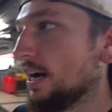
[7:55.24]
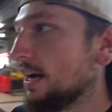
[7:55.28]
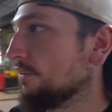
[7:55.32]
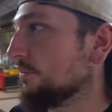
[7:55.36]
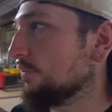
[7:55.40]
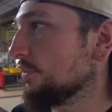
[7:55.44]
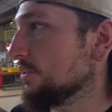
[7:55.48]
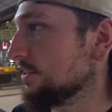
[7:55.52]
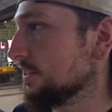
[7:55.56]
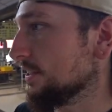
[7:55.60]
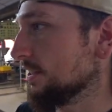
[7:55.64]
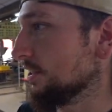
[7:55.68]

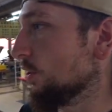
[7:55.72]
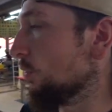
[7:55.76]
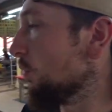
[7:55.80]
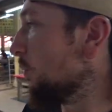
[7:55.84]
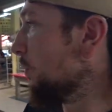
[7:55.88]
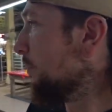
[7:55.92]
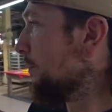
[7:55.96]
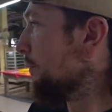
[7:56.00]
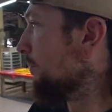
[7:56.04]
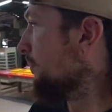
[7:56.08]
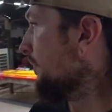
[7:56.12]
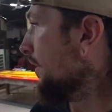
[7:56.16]
every
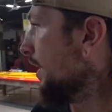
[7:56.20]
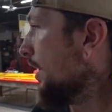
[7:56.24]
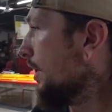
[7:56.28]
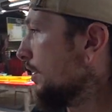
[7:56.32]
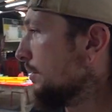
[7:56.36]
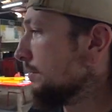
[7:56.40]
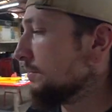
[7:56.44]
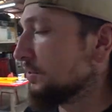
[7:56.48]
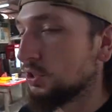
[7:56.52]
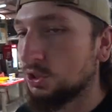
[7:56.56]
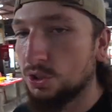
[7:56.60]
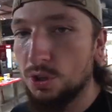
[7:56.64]
single
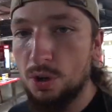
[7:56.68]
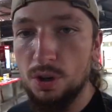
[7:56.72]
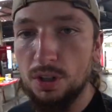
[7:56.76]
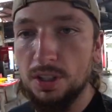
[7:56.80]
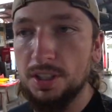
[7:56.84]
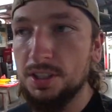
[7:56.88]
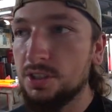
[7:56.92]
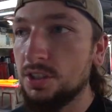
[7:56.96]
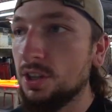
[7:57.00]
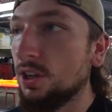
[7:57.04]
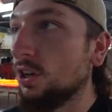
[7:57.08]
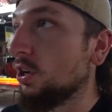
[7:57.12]

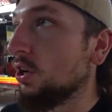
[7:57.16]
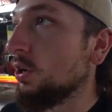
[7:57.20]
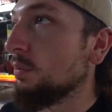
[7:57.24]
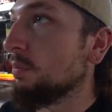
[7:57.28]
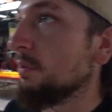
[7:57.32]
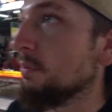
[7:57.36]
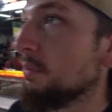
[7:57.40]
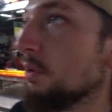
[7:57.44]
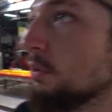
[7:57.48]
stall is not open,